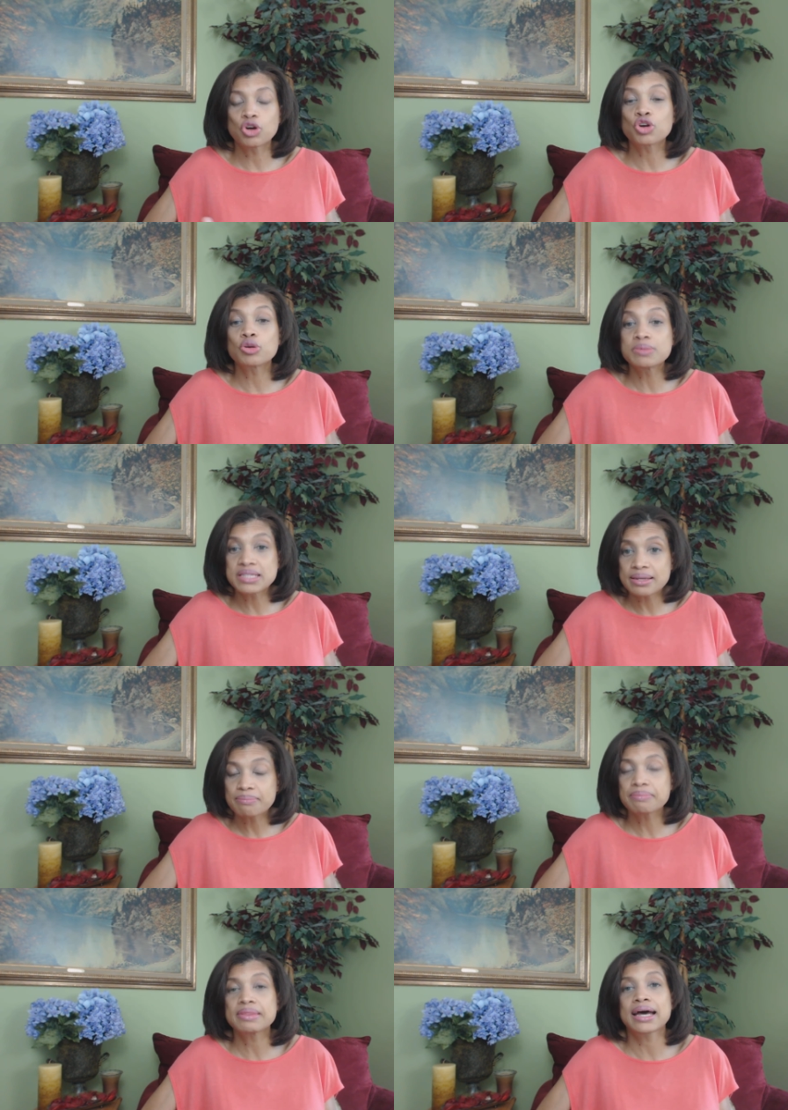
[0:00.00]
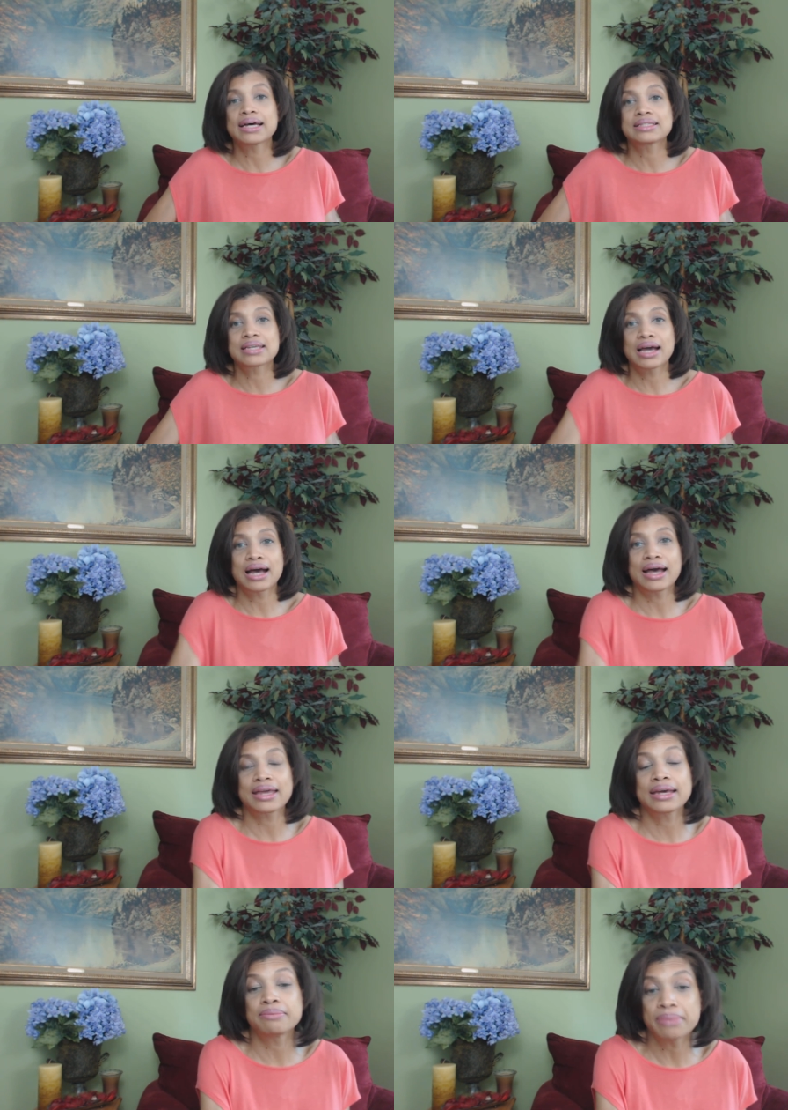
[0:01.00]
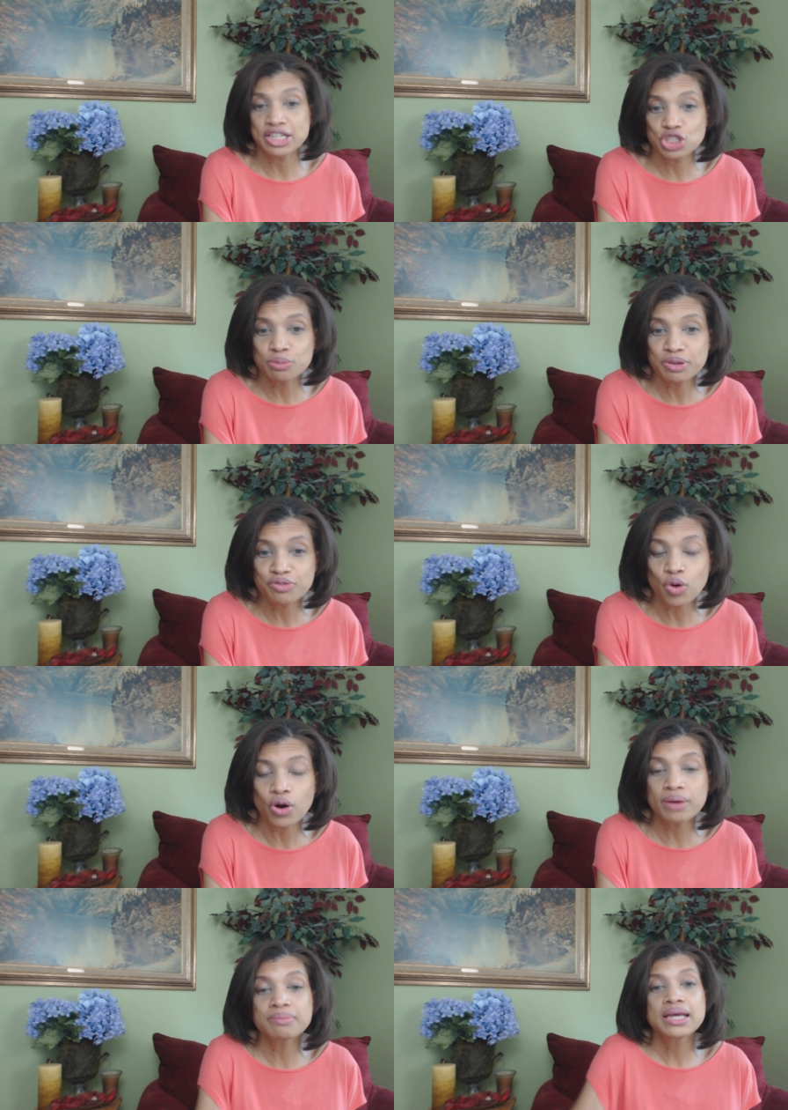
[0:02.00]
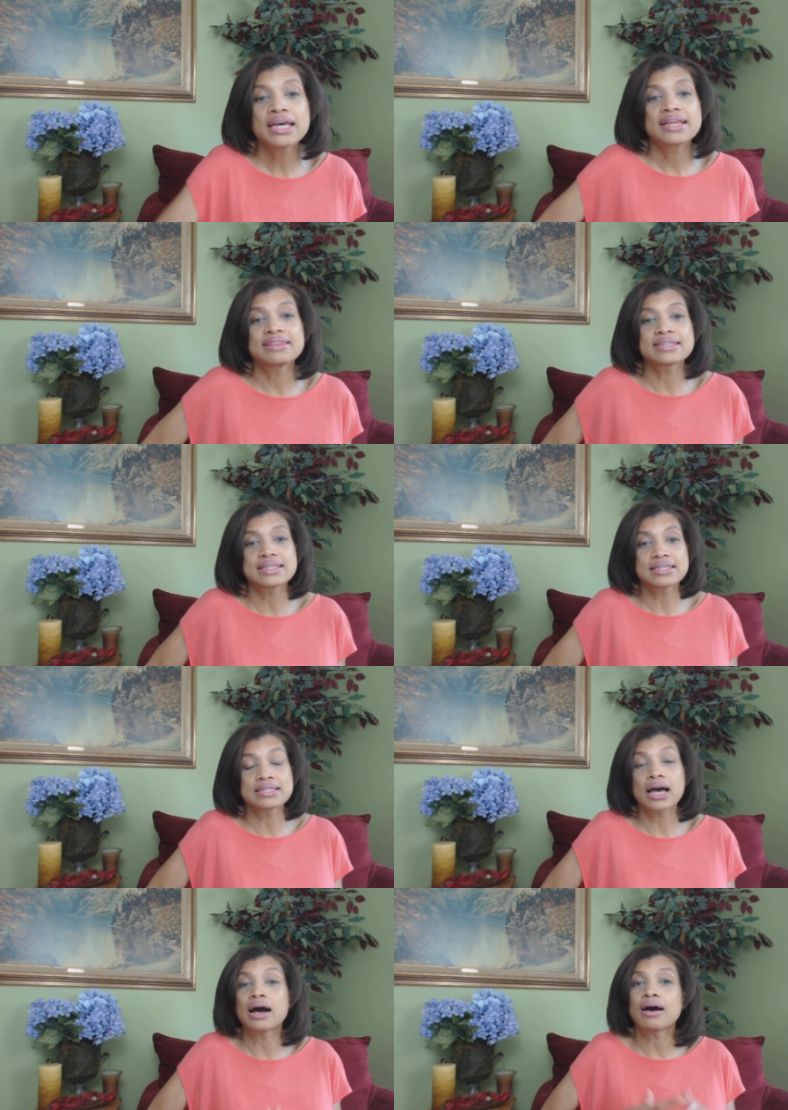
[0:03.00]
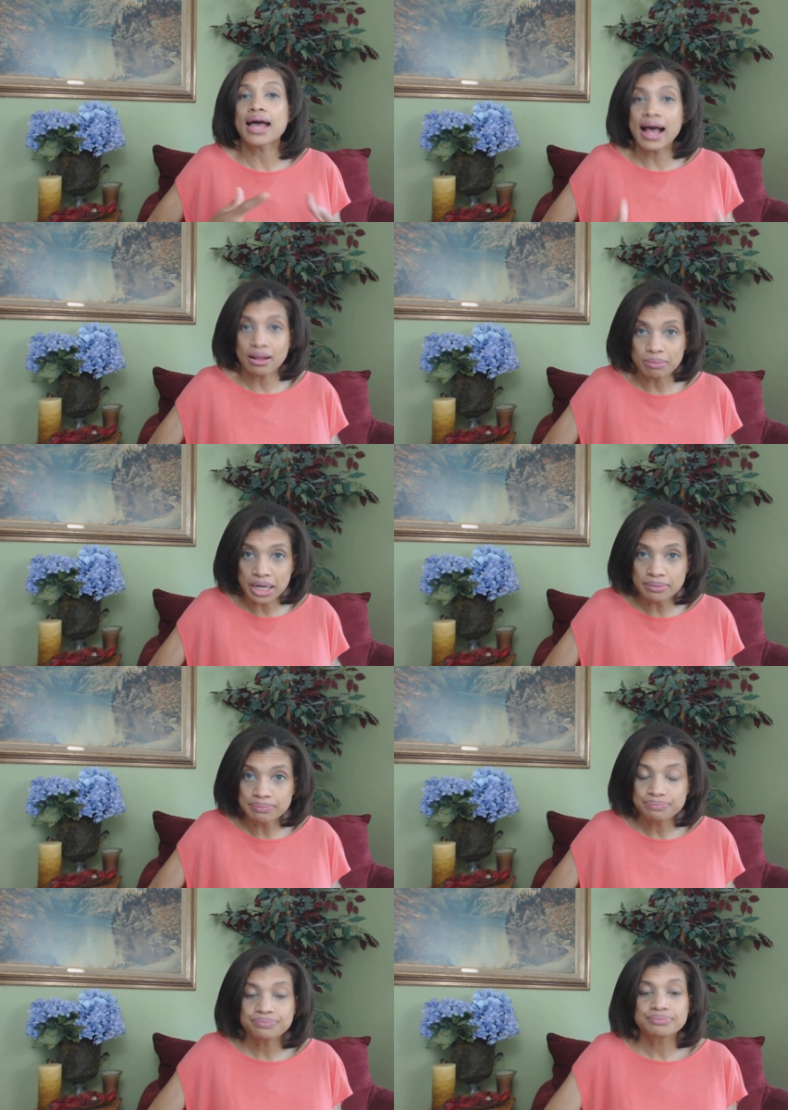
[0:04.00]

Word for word: herbs that I had mentioned before. This is uh, Alma